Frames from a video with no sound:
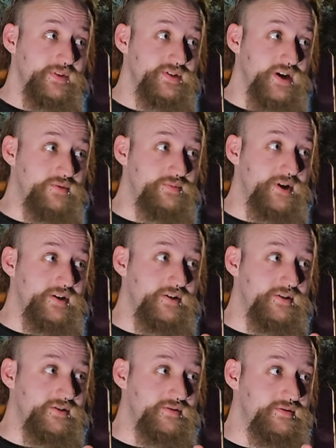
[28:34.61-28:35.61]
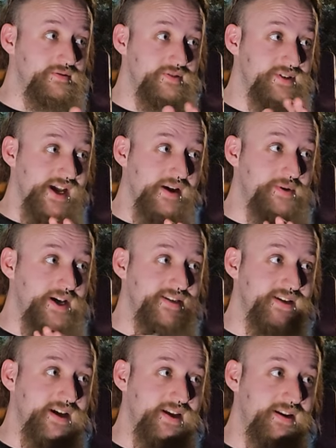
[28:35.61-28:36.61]
Double barrel, side by
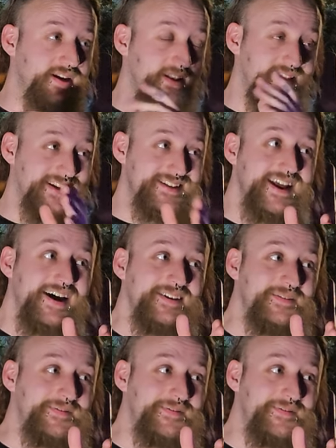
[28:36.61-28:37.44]
side. That's not a